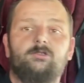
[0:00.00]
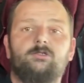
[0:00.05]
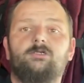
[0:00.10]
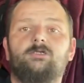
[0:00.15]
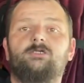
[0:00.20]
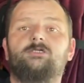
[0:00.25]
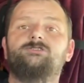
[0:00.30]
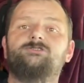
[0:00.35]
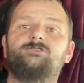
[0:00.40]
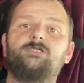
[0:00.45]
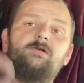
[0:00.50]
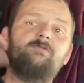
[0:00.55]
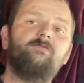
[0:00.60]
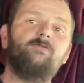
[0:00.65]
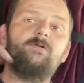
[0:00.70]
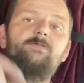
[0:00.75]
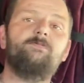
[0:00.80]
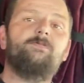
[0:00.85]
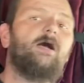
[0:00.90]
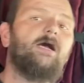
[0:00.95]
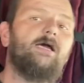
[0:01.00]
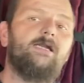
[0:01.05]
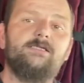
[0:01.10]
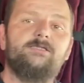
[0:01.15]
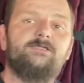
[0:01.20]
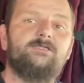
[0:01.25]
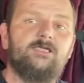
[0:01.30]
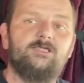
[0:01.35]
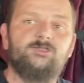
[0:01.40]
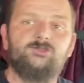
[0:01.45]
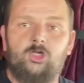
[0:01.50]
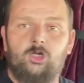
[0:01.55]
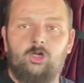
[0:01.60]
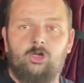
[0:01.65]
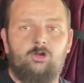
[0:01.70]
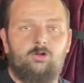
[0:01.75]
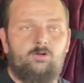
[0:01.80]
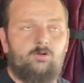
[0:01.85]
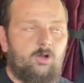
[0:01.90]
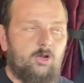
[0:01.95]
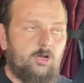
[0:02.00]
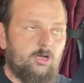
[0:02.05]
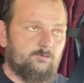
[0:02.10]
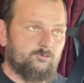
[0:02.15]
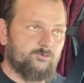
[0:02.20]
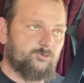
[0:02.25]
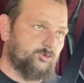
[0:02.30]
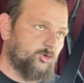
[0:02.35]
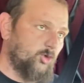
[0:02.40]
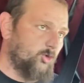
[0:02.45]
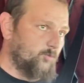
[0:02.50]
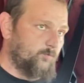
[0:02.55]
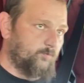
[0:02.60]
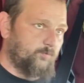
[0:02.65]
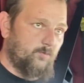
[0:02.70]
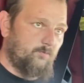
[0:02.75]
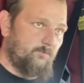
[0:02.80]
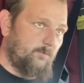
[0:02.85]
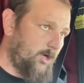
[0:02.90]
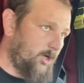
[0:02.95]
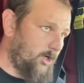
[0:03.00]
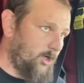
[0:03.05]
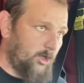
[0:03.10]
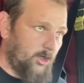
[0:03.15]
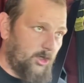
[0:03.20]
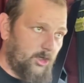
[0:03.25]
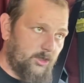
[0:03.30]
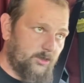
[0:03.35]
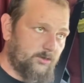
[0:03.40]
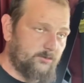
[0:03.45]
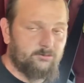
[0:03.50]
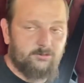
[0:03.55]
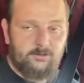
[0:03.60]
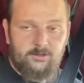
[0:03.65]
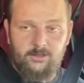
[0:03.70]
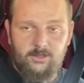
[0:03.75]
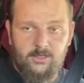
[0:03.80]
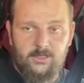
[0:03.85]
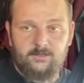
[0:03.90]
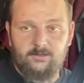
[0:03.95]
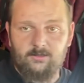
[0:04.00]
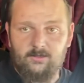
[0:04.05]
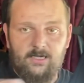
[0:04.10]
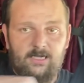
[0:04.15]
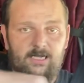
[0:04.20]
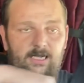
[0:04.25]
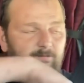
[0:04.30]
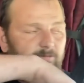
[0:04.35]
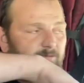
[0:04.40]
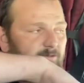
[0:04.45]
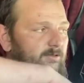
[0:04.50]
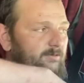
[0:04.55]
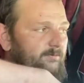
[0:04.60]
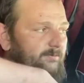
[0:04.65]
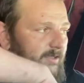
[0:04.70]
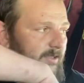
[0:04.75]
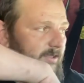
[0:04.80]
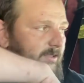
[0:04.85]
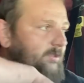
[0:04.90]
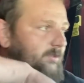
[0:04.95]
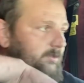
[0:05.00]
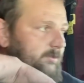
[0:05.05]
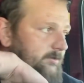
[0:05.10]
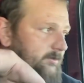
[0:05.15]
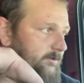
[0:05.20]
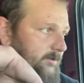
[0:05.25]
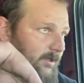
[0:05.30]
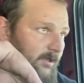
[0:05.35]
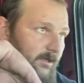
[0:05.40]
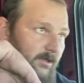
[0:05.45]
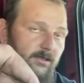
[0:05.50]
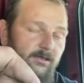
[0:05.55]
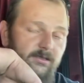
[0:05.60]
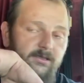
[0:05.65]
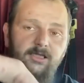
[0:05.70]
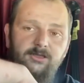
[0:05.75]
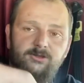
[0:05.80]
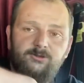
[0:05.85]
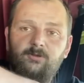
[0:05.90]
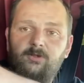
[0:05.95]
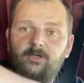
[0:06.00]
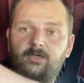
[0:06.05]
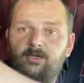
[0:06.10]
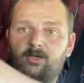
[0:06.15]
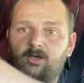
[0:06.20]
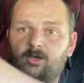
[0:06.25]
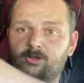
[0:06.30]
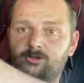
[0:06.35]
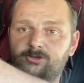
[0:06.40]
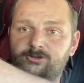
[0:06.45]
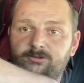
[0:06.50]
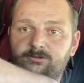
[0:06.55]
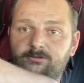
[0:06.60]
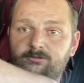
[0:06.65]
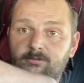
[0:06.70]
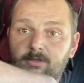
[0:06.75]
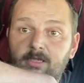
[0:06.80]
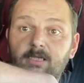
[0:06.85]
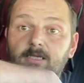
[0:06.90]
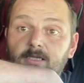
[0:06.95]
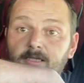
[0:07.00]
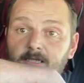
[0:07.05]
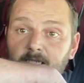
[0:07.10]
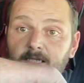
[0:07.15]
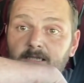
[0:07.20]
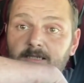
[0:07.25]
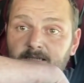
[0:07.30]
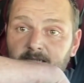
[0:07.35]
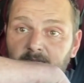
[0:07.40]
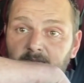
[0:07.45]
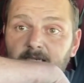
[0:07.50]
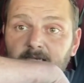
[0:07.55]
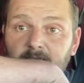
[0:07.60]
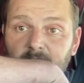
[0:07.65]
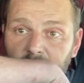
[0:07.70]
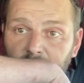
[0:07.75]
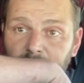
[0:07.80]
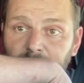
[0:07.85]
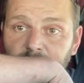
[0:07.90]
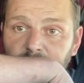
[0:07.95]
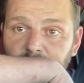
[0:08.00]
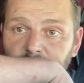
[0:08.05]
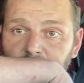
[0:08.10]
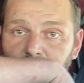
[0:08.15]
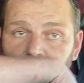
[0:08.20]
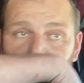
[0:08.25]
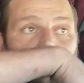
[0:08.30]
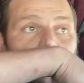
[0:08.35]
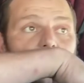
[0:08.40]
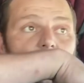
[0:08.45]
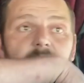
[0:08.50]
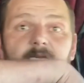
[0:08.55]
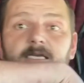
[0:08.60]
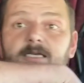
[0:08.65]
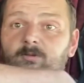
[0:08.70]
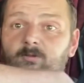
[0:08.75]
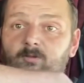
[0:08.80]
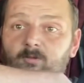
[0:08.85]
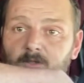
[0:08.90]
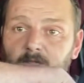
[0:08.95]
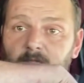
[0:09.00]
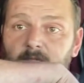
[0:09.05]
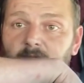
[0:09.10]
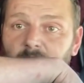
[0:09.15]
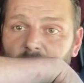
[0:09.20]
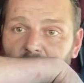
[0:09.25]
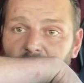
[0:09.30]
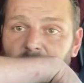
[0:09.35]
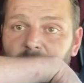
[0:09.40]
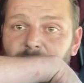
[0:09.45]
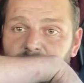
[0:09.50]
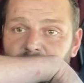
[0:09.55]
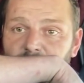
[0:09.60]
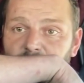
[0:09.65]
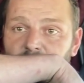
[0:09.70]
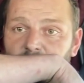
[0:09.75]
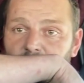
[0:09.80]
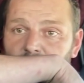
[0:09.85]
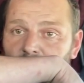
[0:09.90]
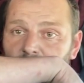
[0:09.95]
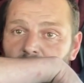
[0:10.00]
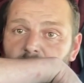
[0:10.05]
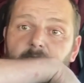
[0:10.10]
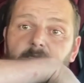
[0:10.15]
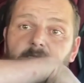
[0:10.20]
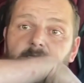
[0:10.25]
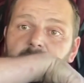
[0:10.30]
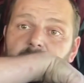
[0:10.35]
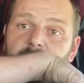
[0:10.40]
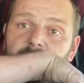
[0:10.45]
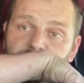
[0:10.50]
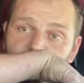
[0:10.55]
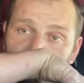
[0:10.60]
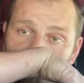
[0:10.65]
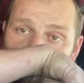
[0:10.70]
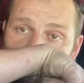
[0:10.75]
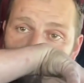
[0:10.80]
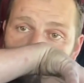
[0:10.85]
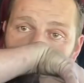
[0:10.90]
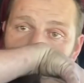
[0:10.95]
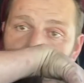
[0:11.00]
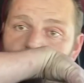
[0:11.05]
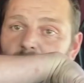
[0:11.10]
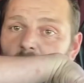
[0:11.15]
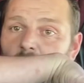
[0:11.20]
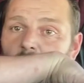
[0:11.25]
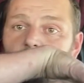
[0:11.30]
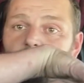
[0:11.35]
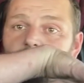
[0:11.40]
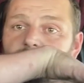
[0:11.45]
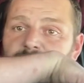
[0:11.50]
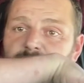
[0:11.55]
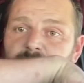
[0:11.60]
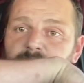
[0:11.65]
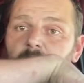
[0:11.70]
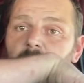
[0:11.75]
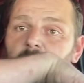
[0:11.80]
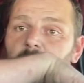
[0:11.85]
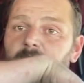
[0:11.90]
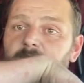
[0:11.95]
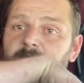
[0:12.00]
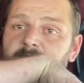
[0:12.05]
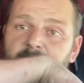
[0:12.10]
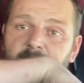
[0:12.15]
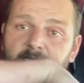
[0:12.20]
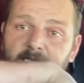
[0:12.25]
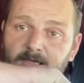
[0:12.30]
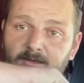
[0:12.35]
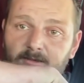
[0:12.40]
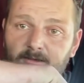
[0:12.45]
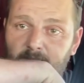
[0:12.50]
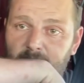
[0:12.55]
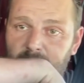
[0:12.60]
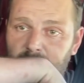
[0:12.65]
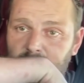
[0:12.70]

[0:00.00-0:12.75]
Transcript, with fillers: Because everybody thinks, oh, I'm Superman. It ain't going to happen to me. Guess what, Hoss? It can happen to you, and it will happen to you if you don't start caring